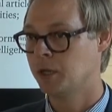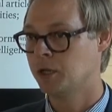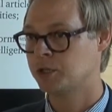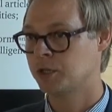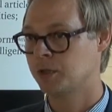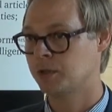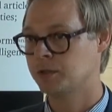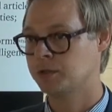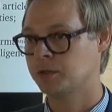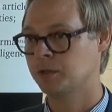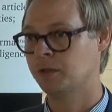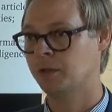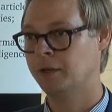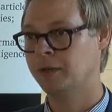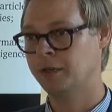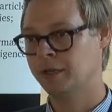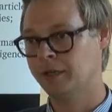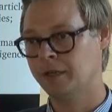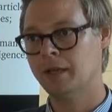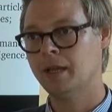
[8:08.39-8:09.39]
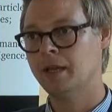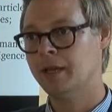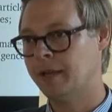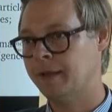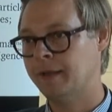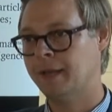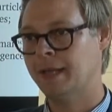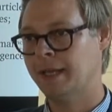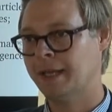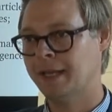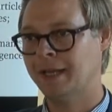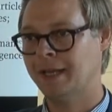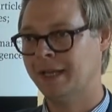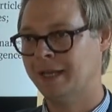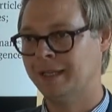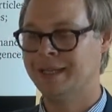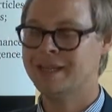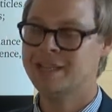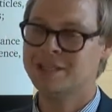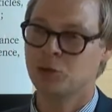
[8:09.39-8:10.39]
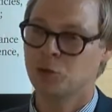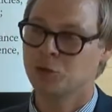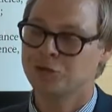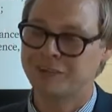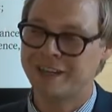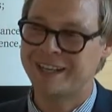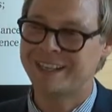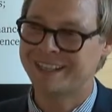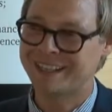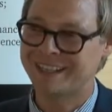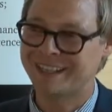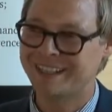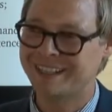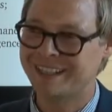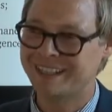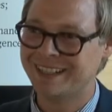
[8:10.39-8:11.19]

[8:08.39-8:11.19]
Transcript: So that's a good finding.